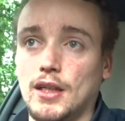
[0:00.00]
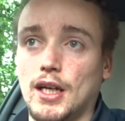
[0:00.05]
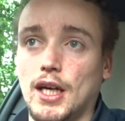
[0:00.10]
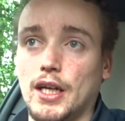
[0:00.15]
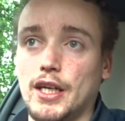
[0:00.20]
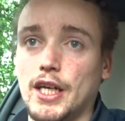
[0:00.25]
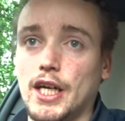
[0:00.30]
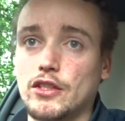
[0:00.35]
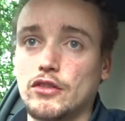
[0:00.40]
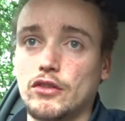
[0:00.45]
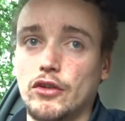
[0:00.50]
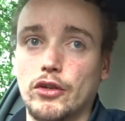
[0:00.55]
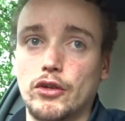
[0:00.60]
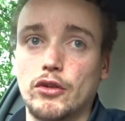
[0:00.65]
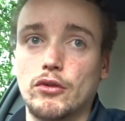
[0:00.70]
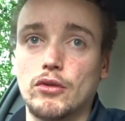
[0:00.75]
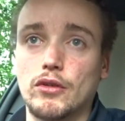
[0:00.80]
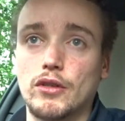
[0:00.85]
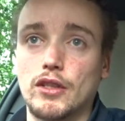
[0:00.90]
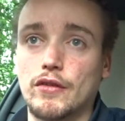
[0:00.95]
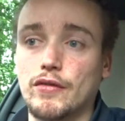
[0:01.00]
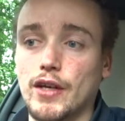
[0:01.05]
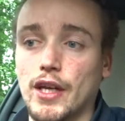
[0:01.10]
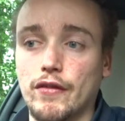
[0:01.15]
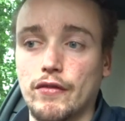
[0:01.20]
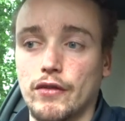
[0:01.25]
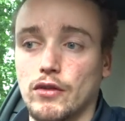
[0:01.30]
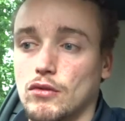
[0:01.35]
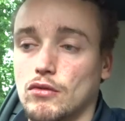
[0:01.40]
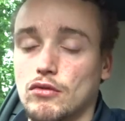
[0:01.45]
and that's not including if
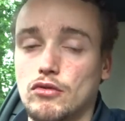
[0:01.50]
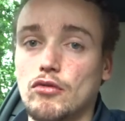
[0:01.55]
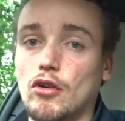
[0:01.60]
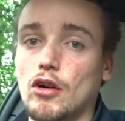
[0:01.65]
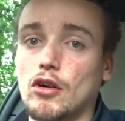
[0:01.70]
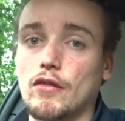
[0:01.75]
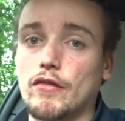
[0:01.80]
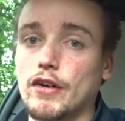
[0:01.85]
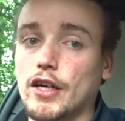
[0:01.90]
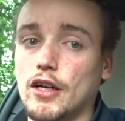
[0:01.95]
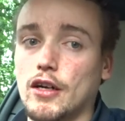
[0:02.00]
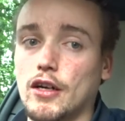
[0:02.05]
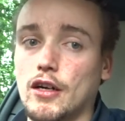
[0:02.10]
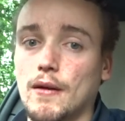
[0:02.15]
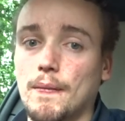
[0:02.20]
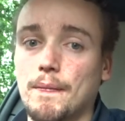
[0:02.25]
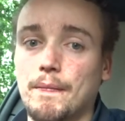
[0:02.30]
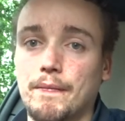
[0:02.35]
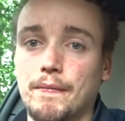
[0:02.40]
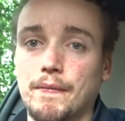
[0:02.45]
anything goes wrong with the car.